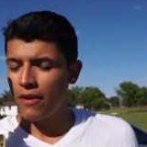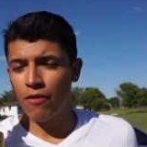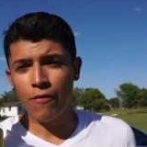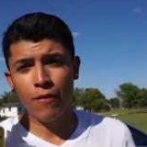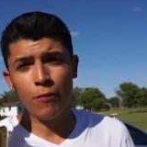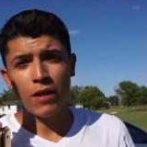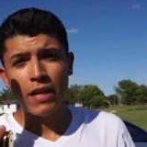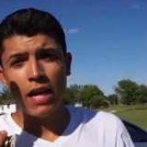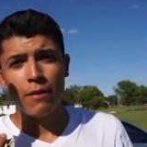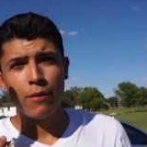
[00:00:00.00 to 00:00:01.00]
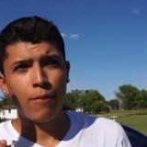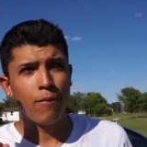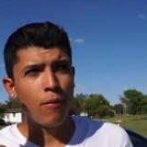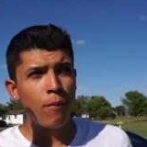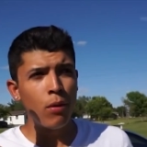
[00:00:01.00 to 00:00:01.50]
if a 50 caliber
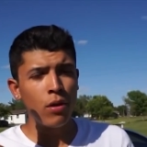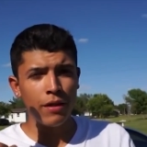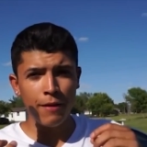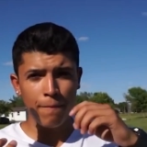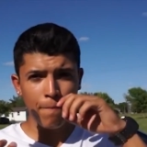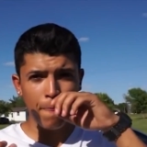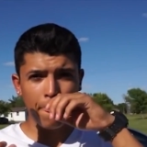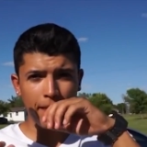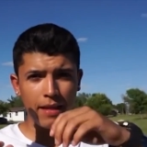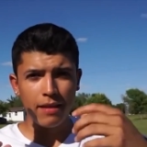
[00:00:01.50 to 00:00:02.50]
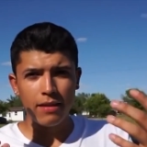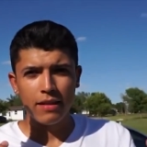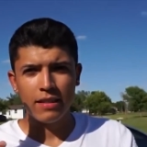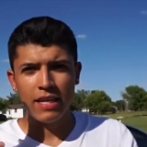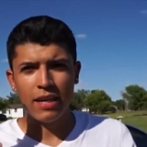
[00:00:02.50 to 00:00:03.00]
bullet
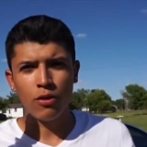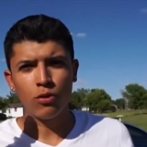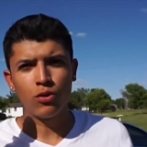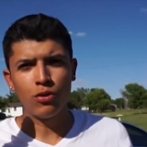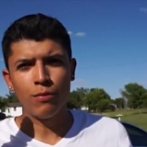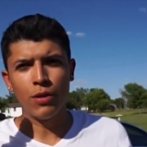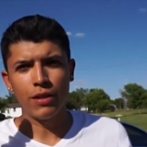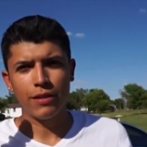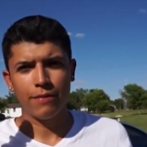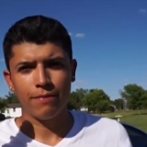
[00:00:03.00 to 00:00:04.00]
can go through a book.